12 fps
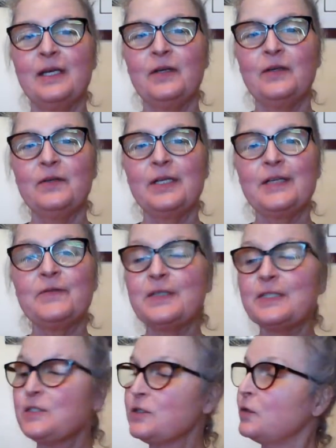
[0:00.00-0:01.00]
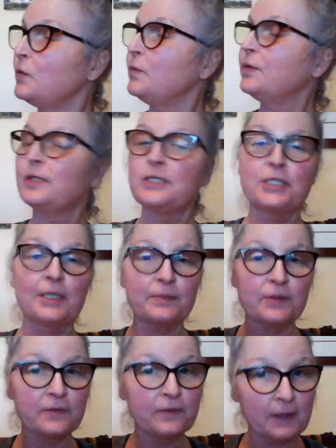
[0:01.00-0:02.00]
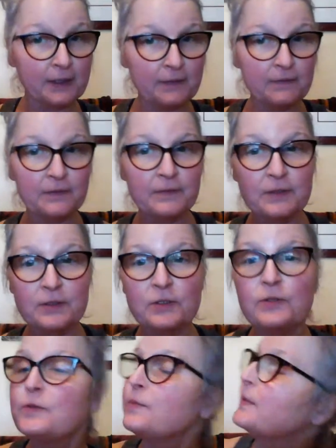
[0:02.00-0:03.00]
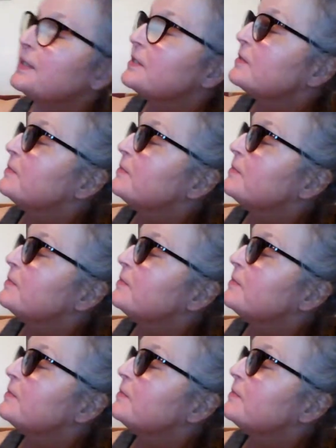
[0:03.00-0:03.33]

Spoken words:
Okay, friends, so we're on chapter 5 of the Toothpaste